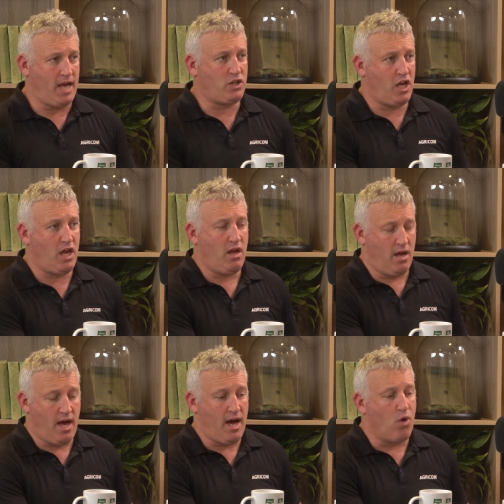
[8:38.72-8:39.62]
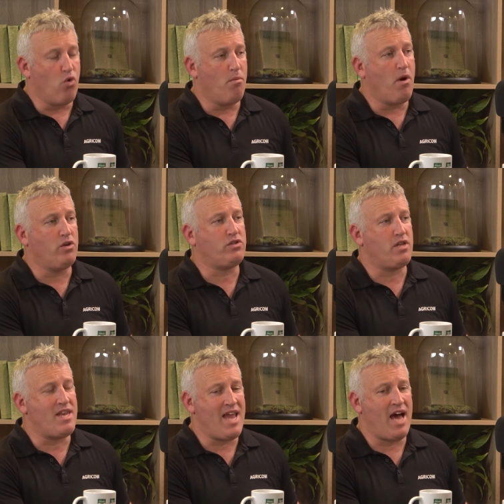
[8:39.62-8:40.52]
but actually
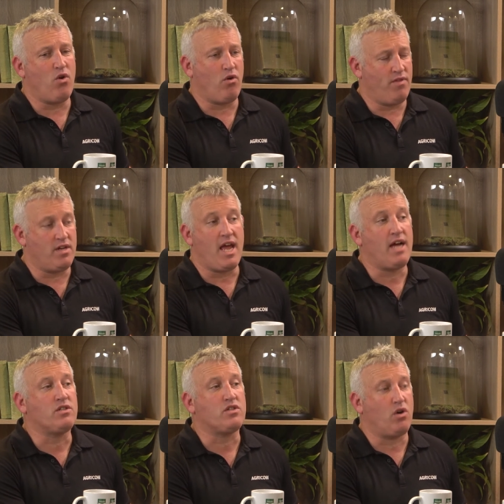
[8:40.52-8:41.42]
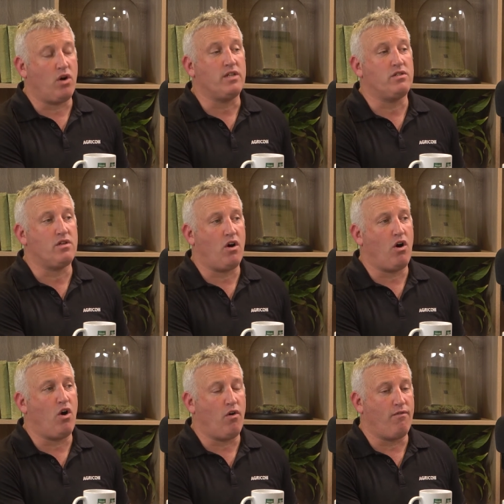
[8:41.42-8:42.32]
almost none of the downsides
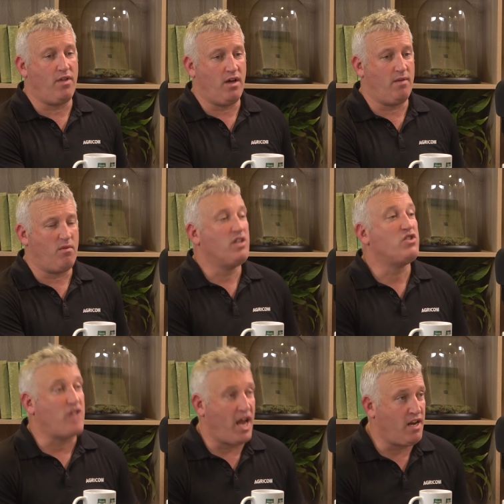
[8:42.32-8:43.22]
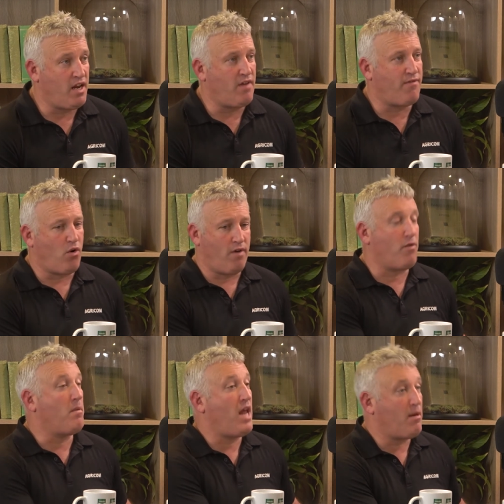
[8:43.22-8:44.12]
of the standard
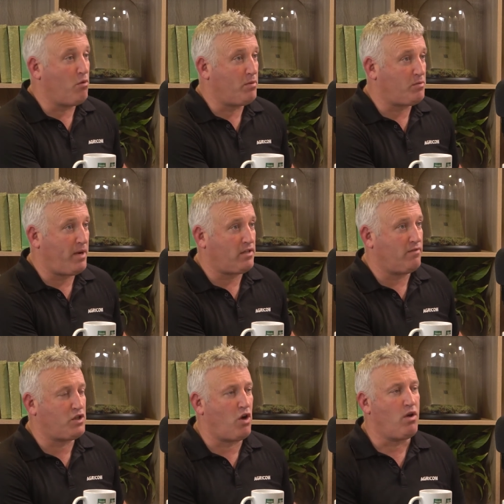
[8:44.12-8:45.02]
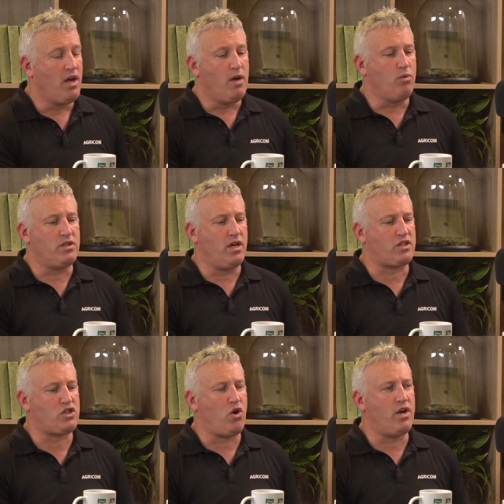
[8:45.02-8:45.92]
endophyte from an animal perspective. Correct. So it
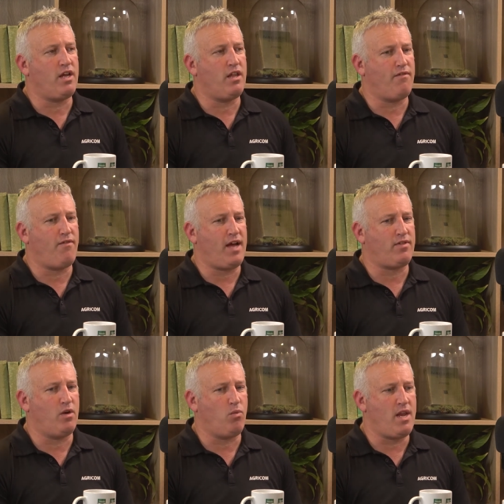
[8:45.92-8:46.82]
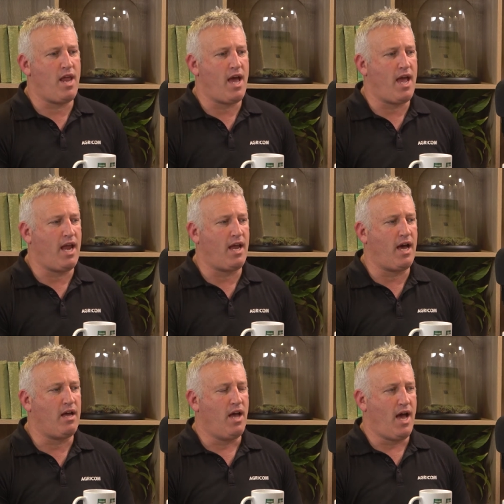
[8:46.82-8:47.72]
was exciting in the fact that we now had
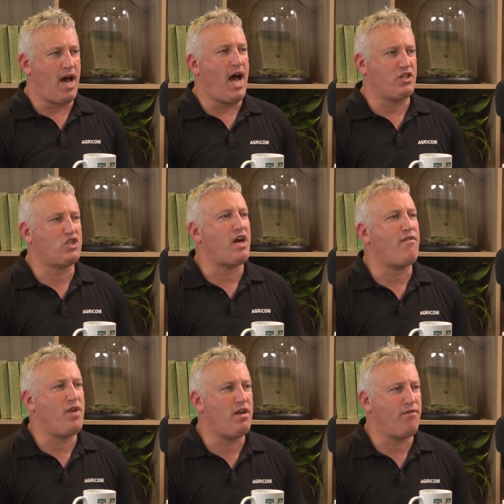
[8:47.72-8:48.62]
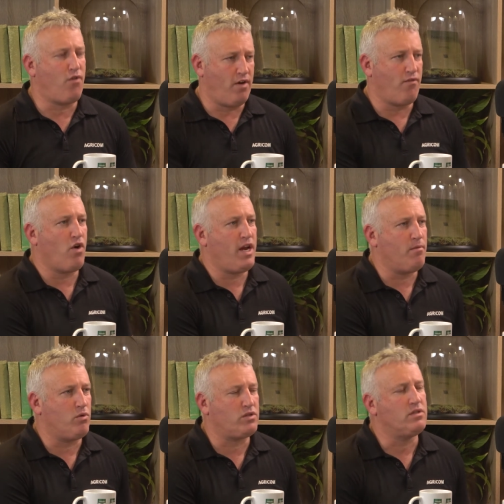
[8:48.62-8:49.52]
a safe endophyte for
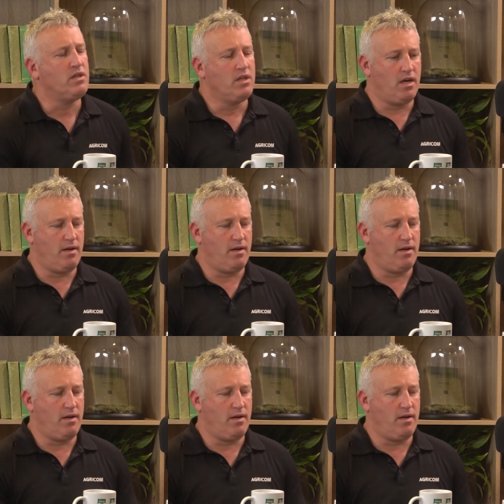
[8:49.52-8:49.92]
animals.